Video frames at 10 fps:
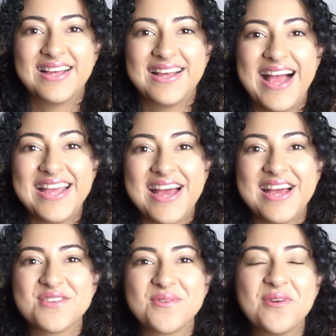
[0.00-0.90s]
Hi
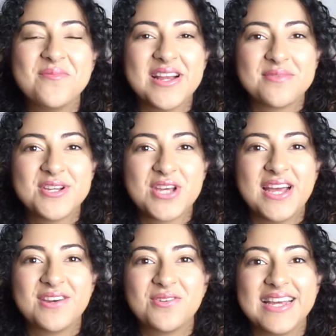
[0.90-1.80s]
guys, welcome back to my
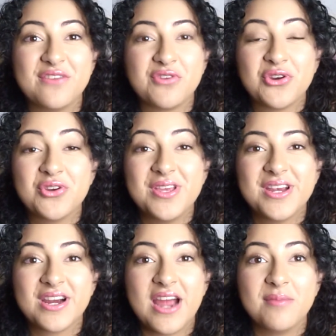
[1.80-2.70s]
channel. If you're new
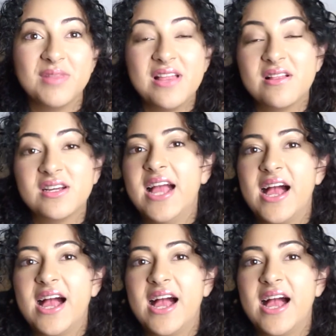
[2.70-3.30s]
here, I'm Layla.